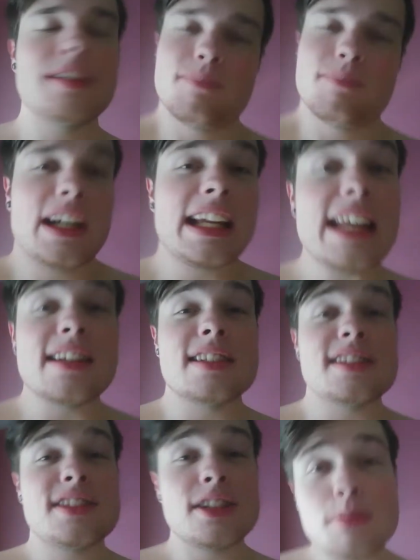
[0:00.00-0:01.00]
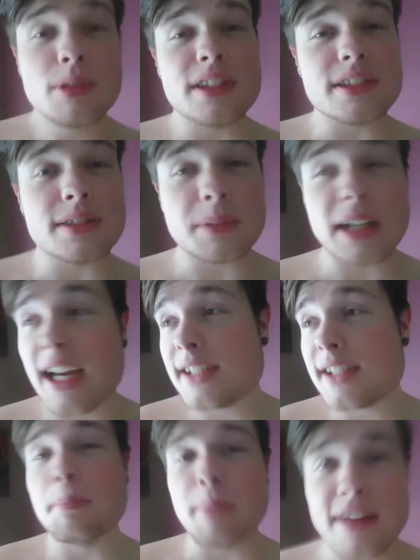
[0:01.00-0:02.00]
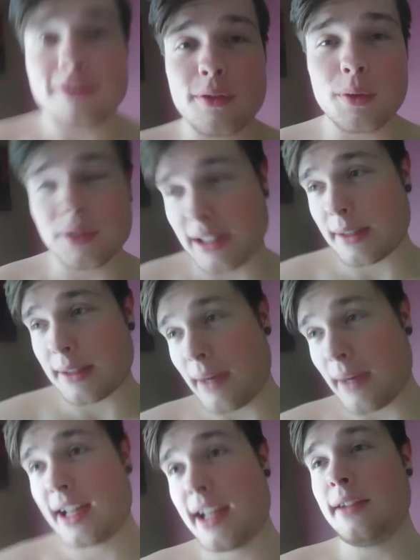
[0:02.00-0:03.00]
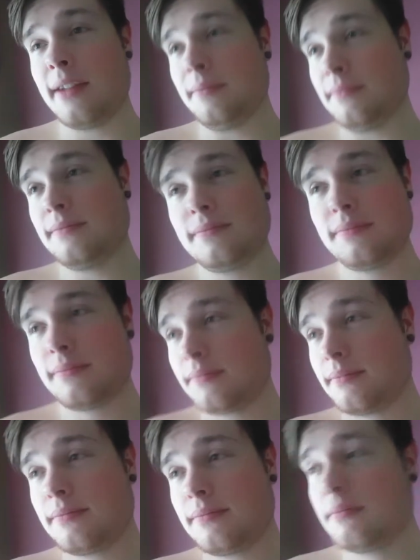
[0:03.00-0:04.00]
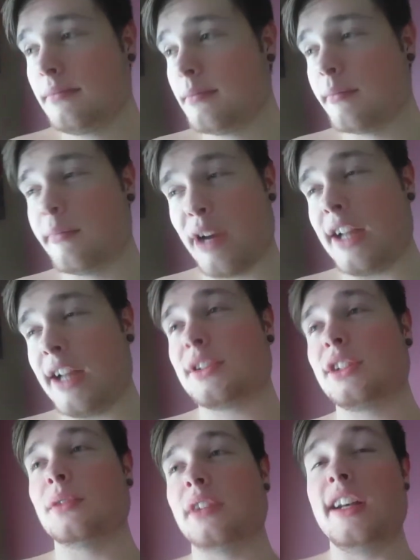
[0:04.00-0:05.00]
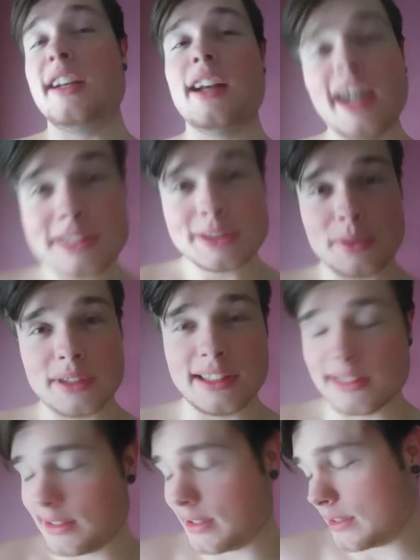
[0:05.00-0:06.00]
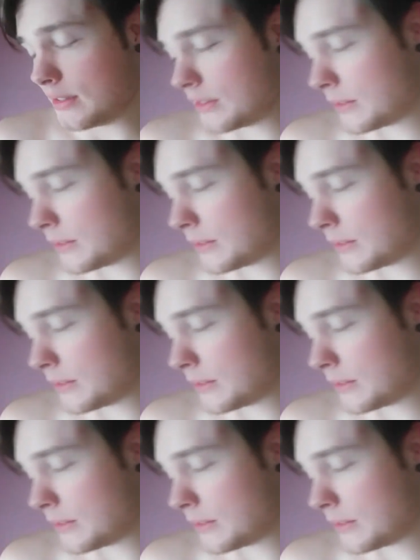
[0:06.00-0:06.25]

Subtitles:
Again, symbolism, guys, metaphor. Like, my brain was going nuts with these things.